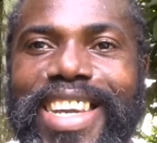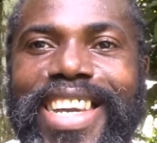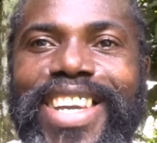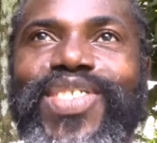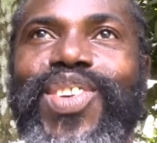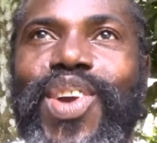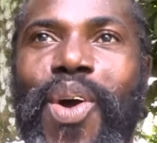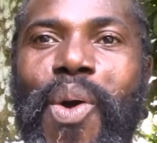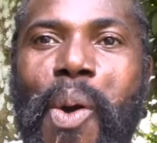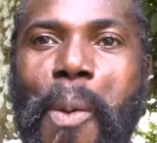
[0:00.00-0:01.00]
into your
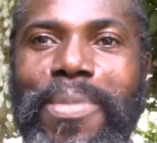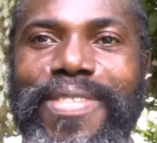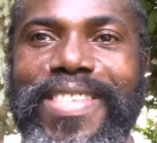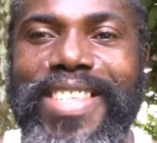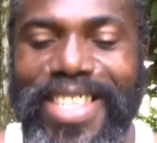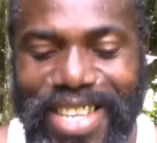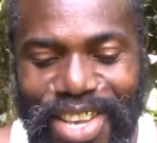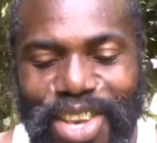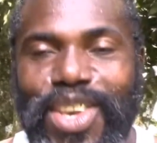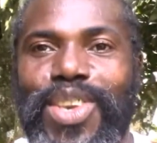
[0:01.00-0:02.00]
homes.
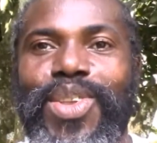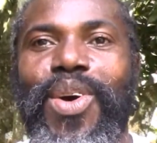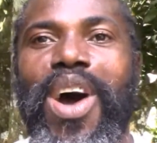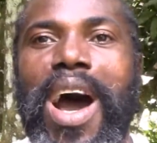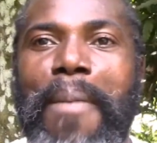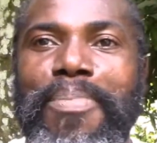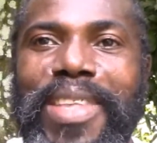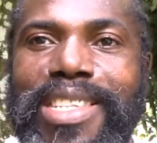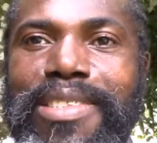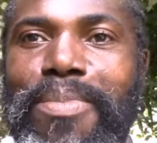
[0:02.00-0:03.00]
You know, um,
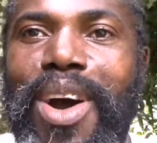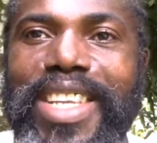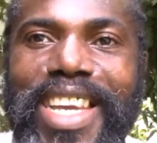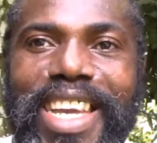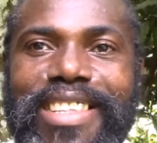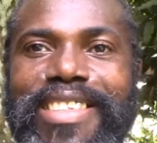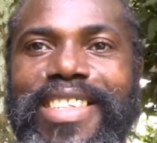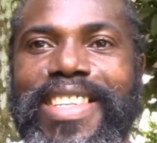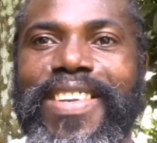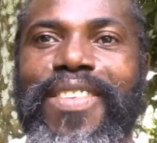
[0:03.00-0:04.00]
this morning
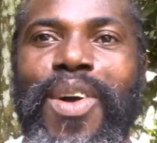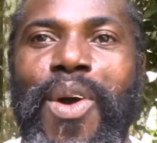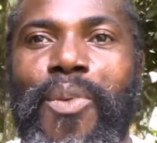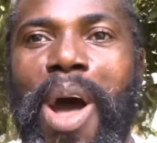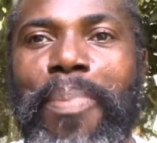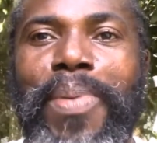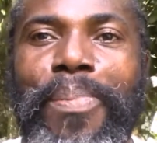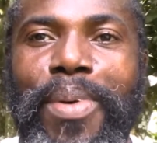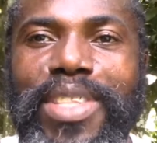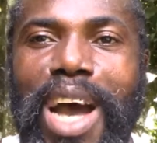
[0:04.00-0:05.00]
it's what
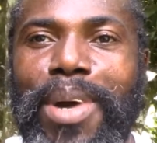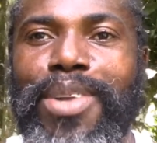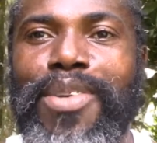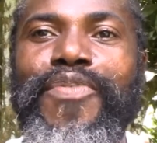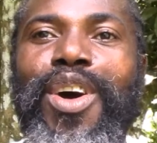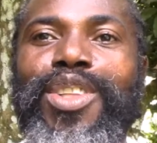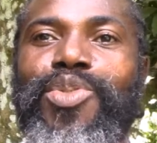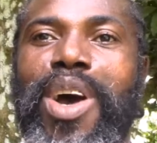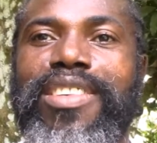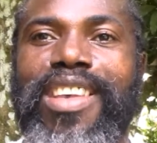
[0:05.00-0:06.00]
people normally refer to
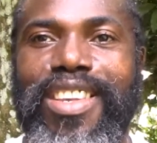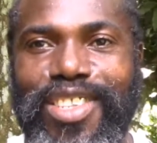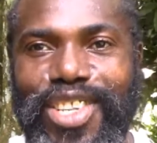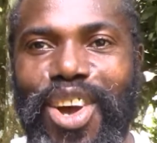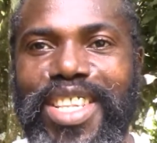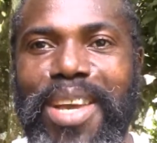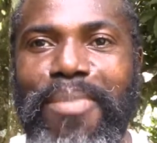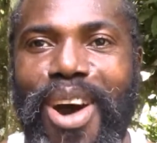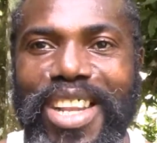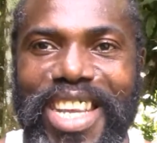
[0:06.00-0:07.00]
as Sunday
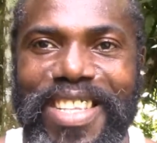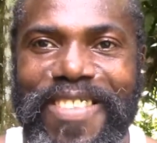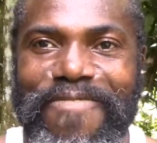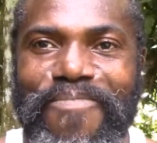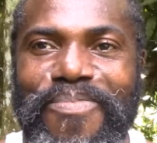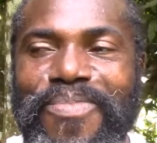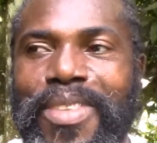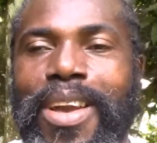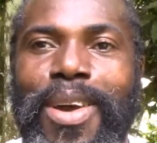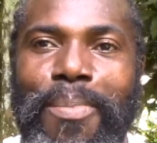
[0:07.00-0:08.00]
morning.
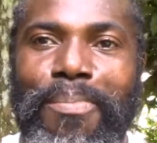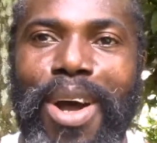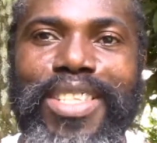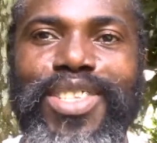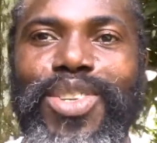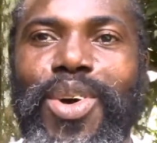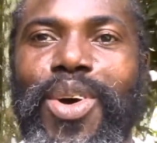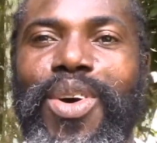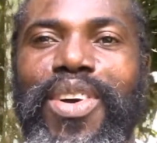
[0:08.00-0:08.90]
But you know,